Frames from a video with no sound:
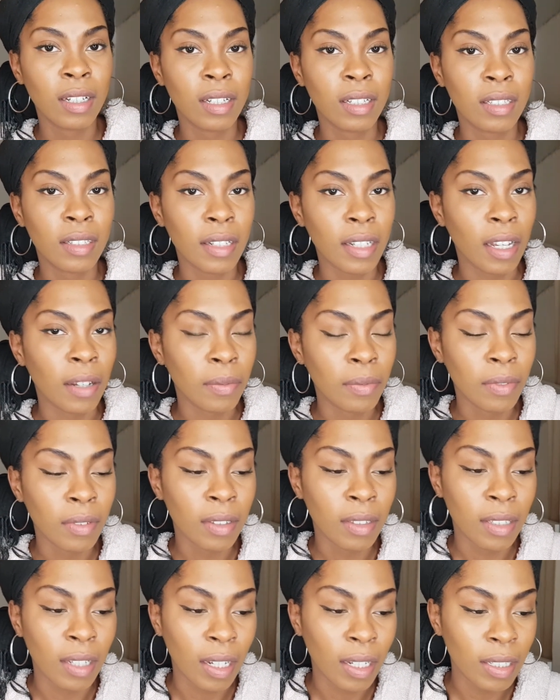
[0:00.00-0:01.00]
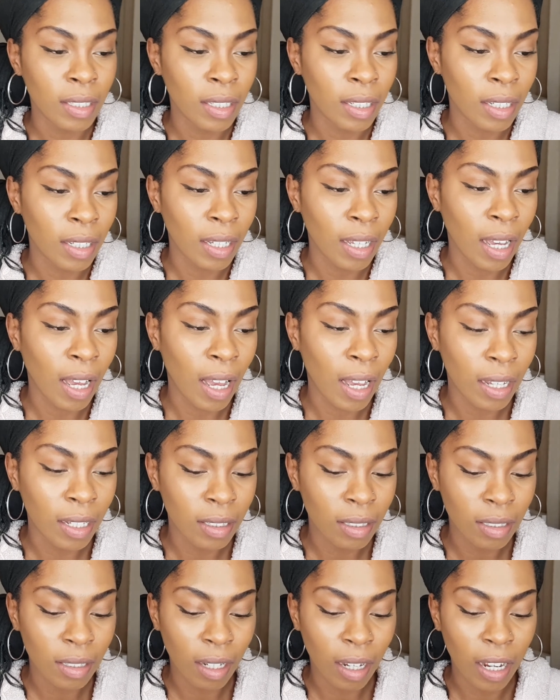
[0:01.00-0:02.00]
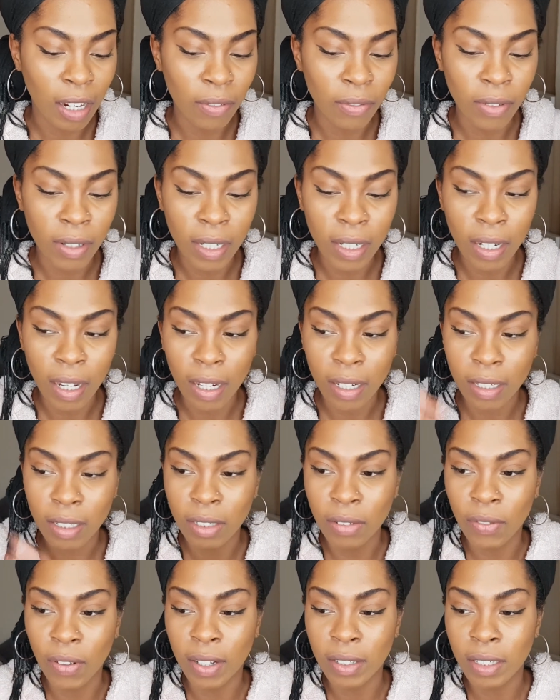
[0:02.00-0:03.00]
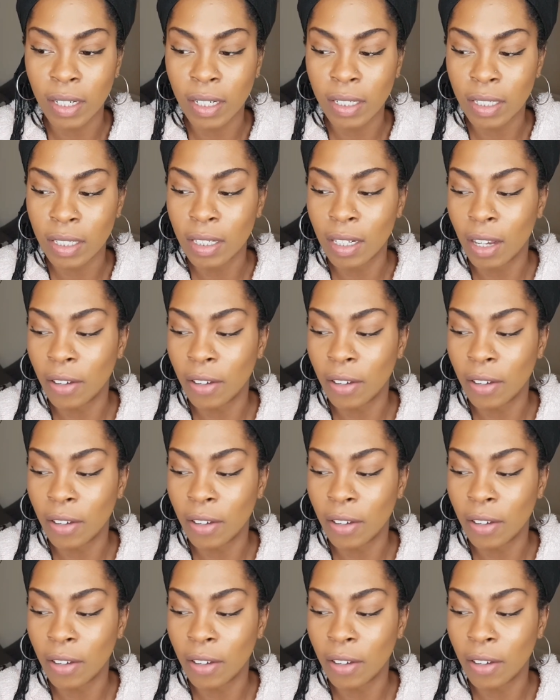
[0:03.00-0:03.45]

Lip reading: So yeah, that is it, and I really like this foundation.